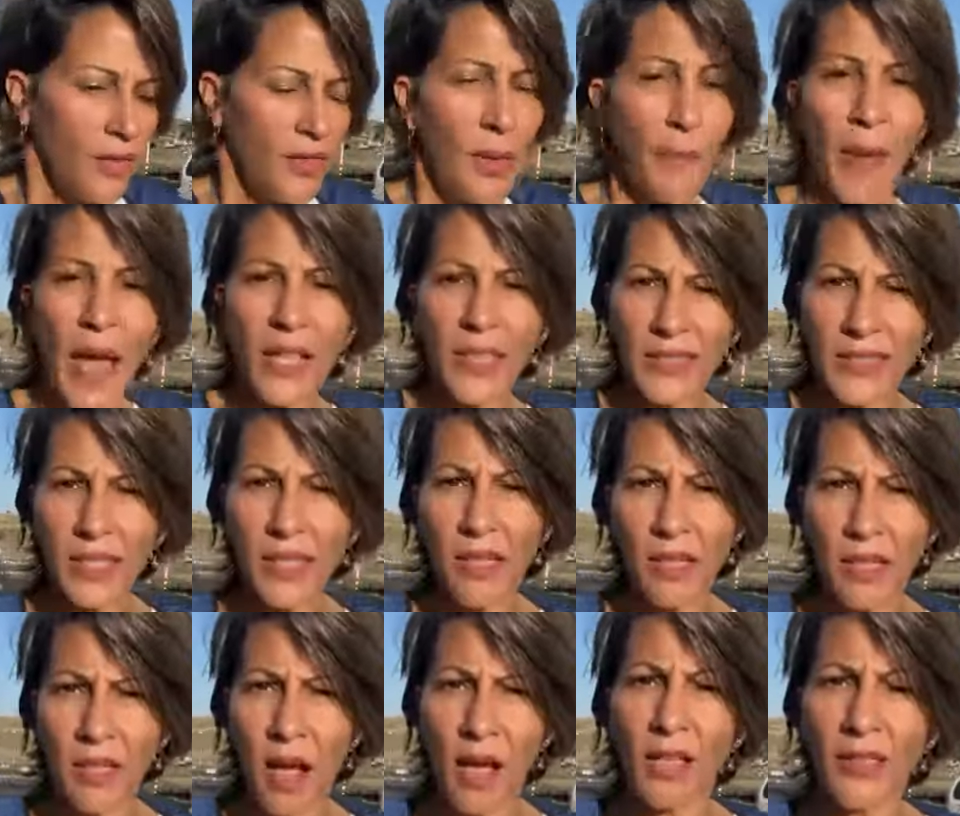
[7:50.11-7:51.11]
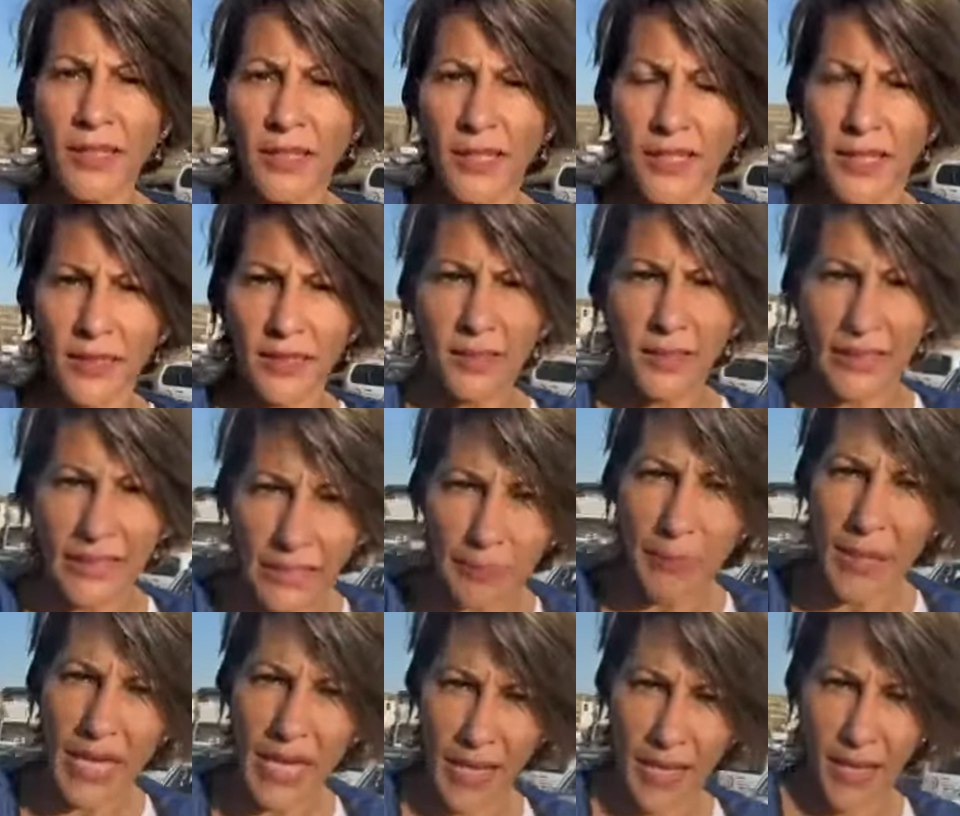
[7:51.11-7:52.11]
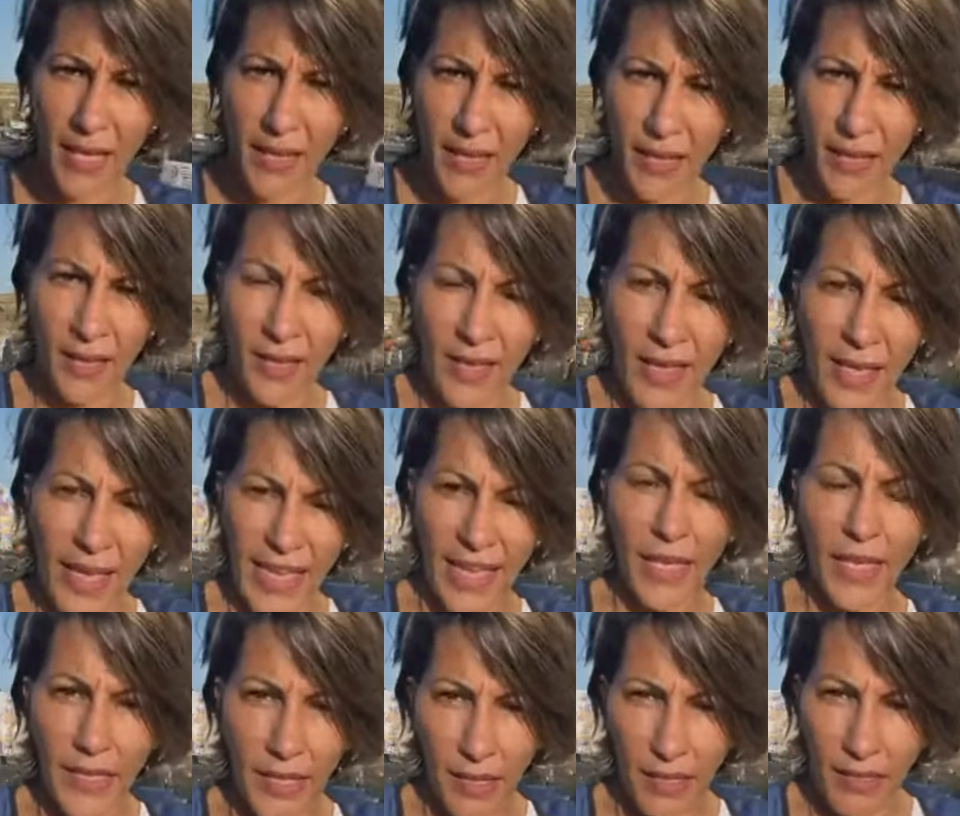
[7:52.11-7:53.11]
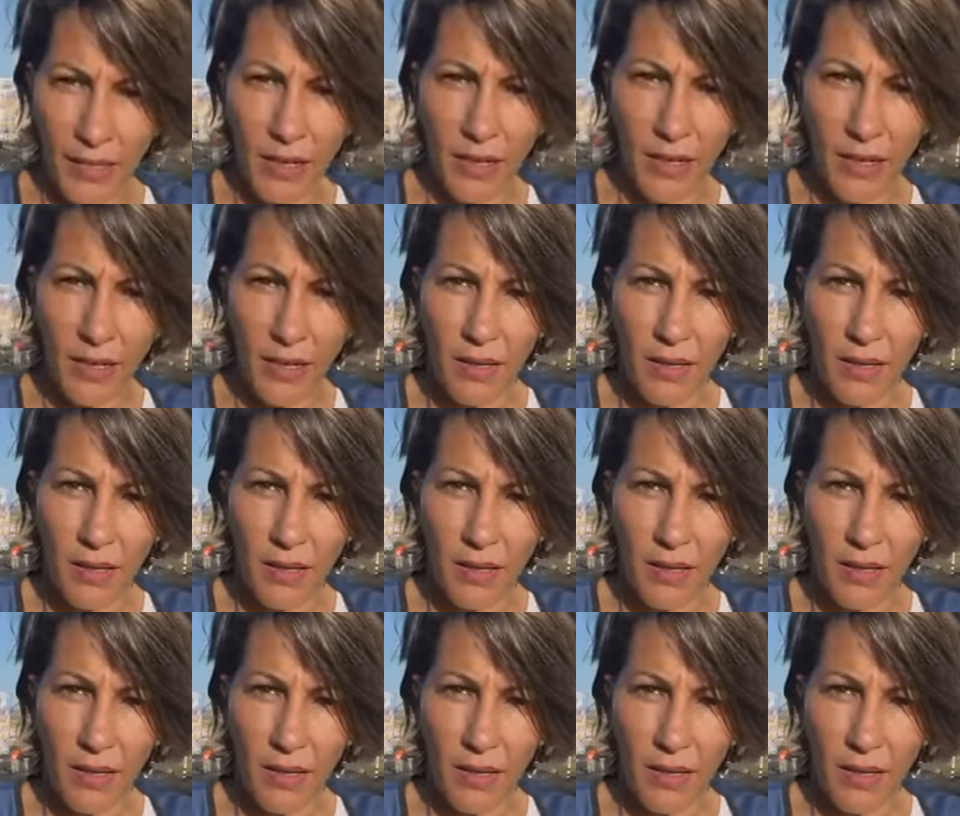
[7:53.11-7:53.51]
The Palestinian content is being hidden